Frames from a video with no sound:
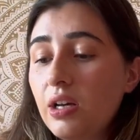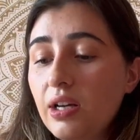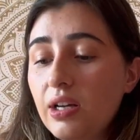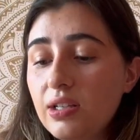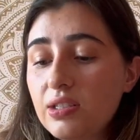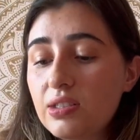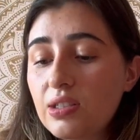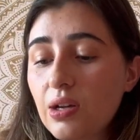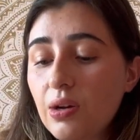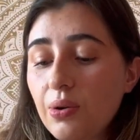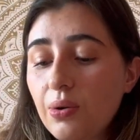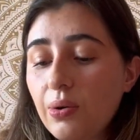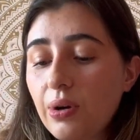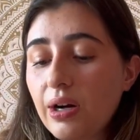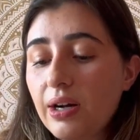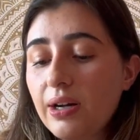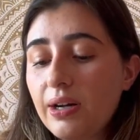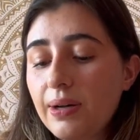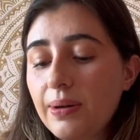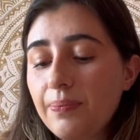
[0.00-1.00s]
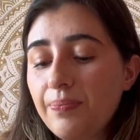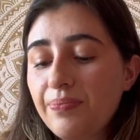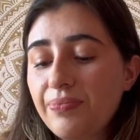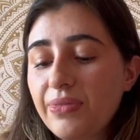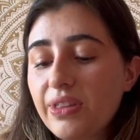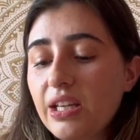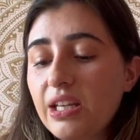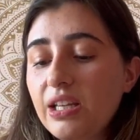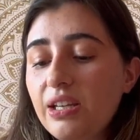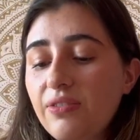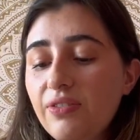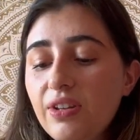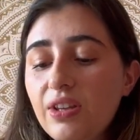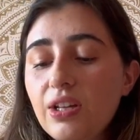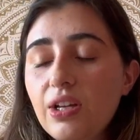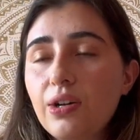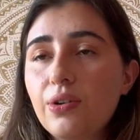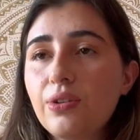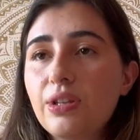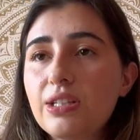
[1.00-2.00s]
So um, even
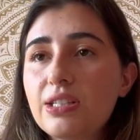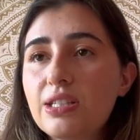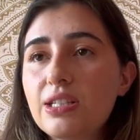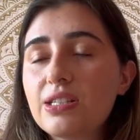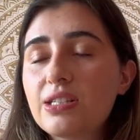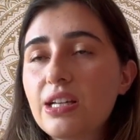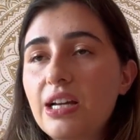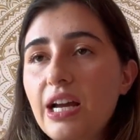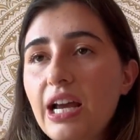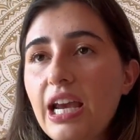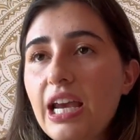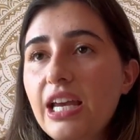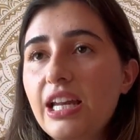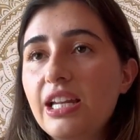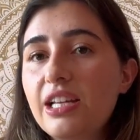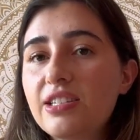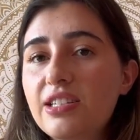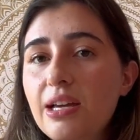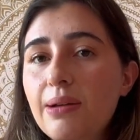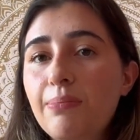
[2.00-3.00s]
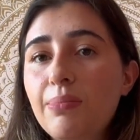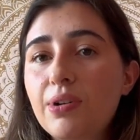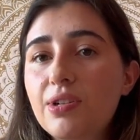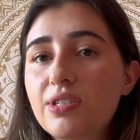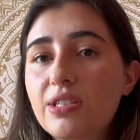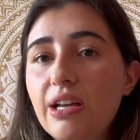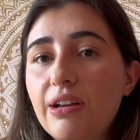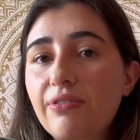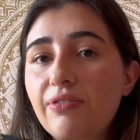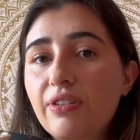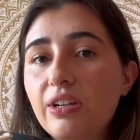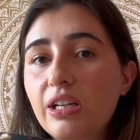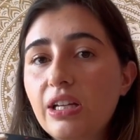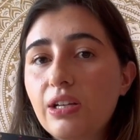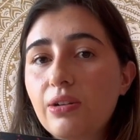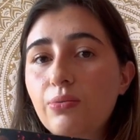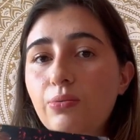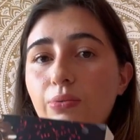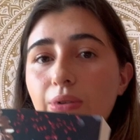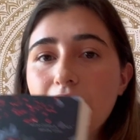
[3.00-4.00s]
though this is a Hades and
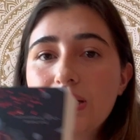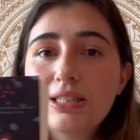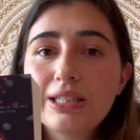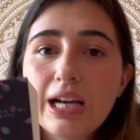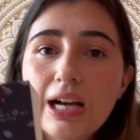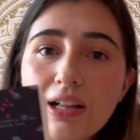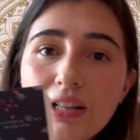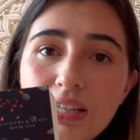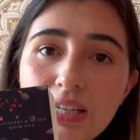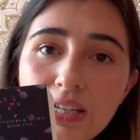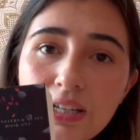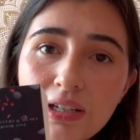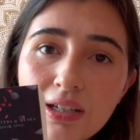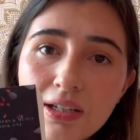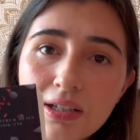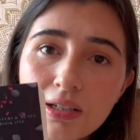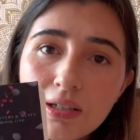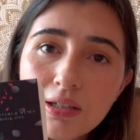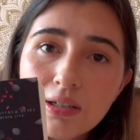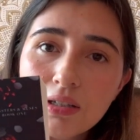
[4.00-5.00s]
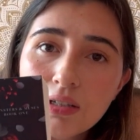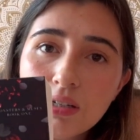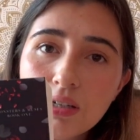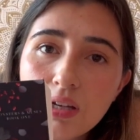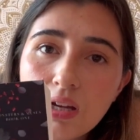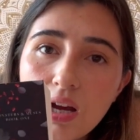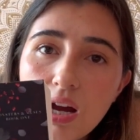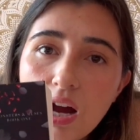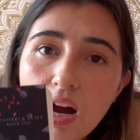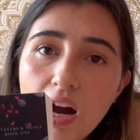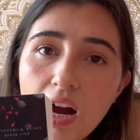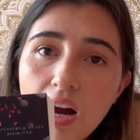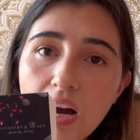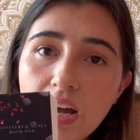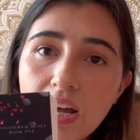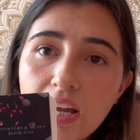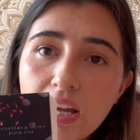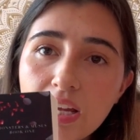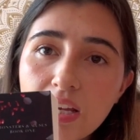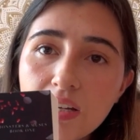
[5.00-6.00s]
Persephone retelling,
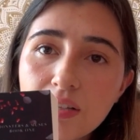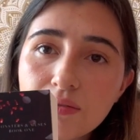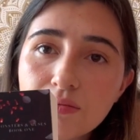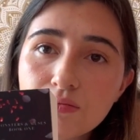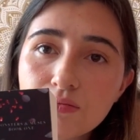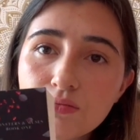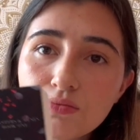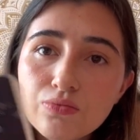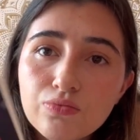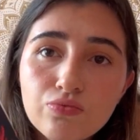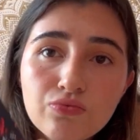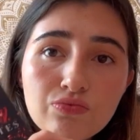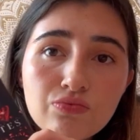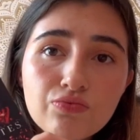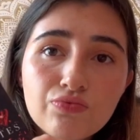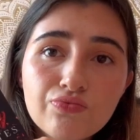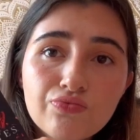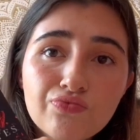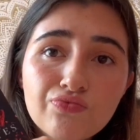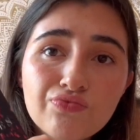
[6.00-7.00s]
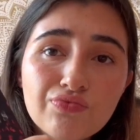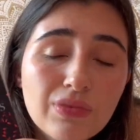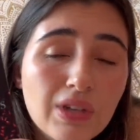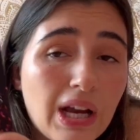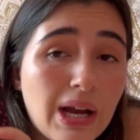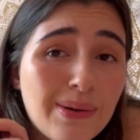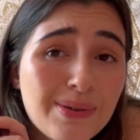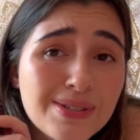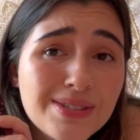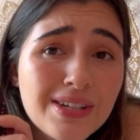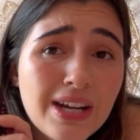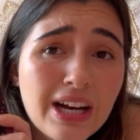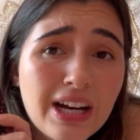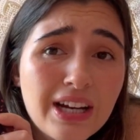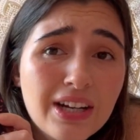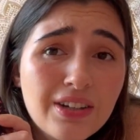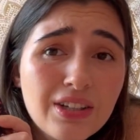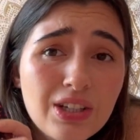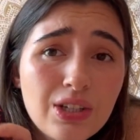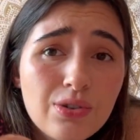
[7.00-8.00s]
I I was not
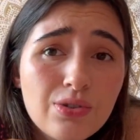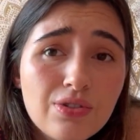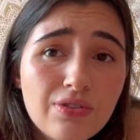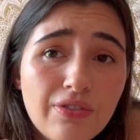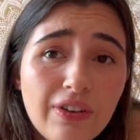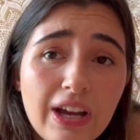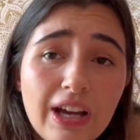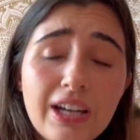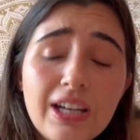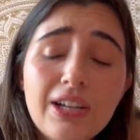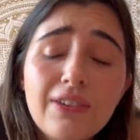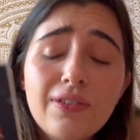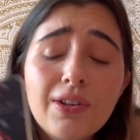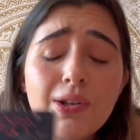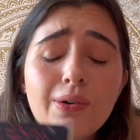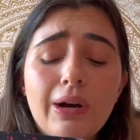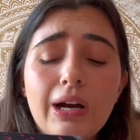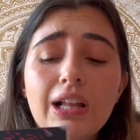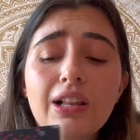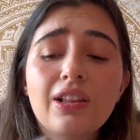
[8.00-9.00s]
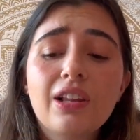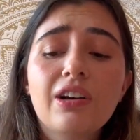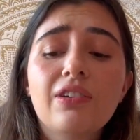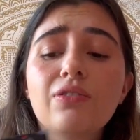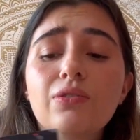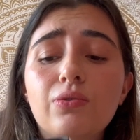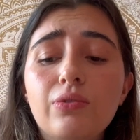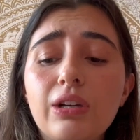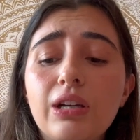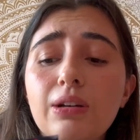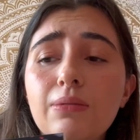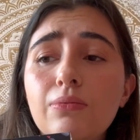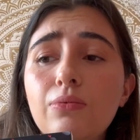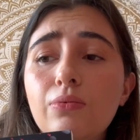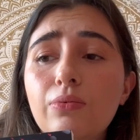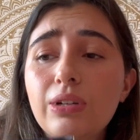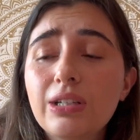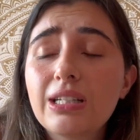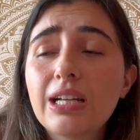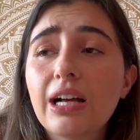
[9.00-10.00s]
a huge fan, even though I love Greek
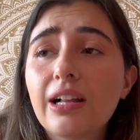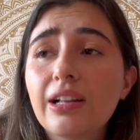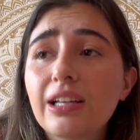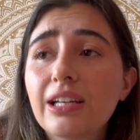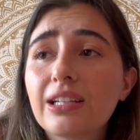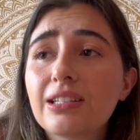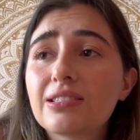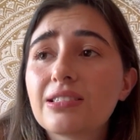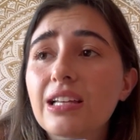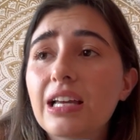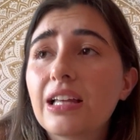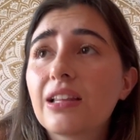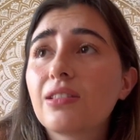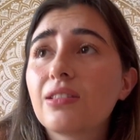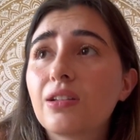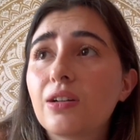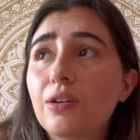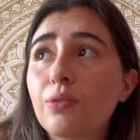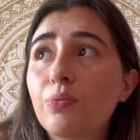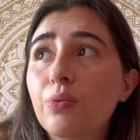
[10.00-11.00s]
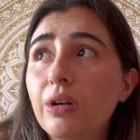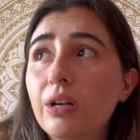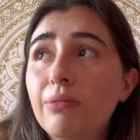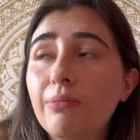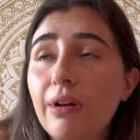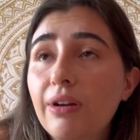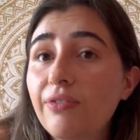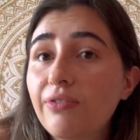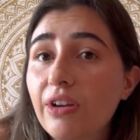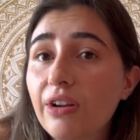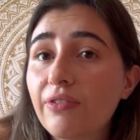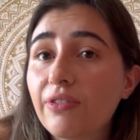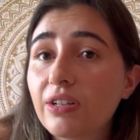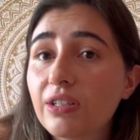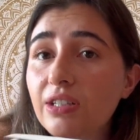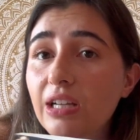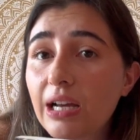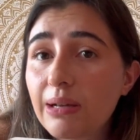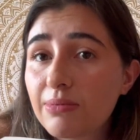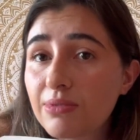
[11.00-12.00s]
retellings, like they're one of my favorite
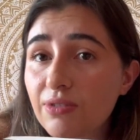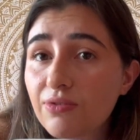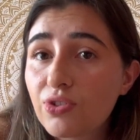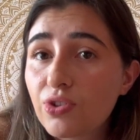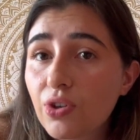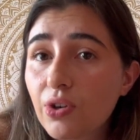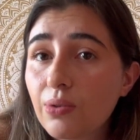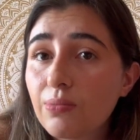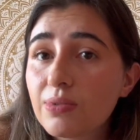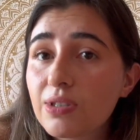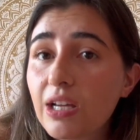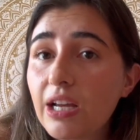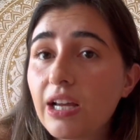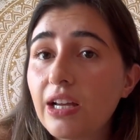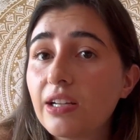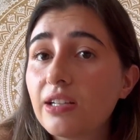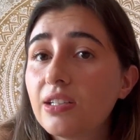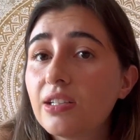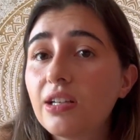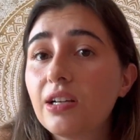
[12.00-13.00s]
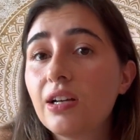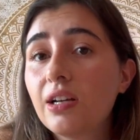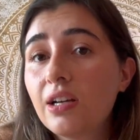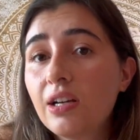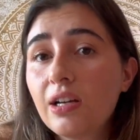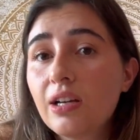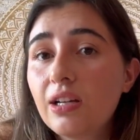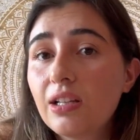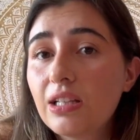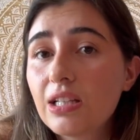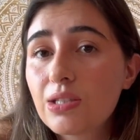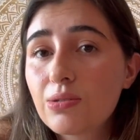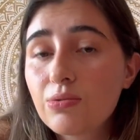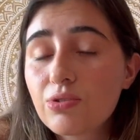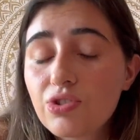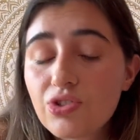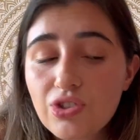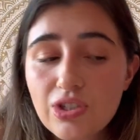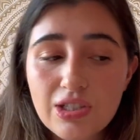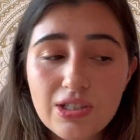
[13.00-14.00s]
types of tropes and this
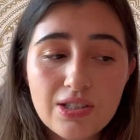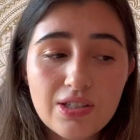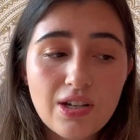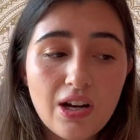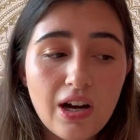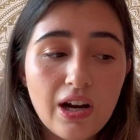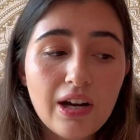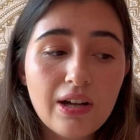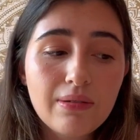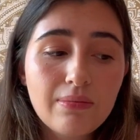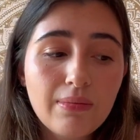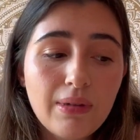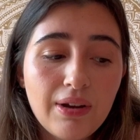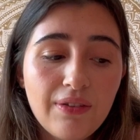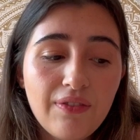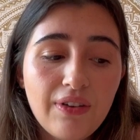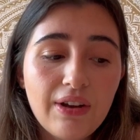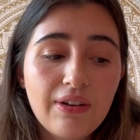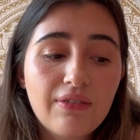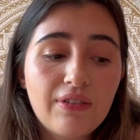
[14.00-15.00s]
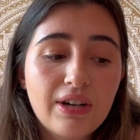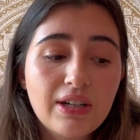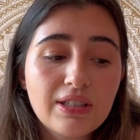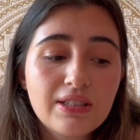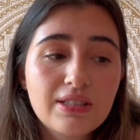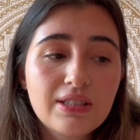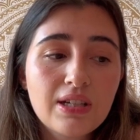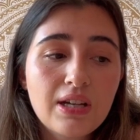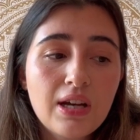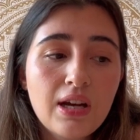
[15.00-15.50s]
was just not my favorite.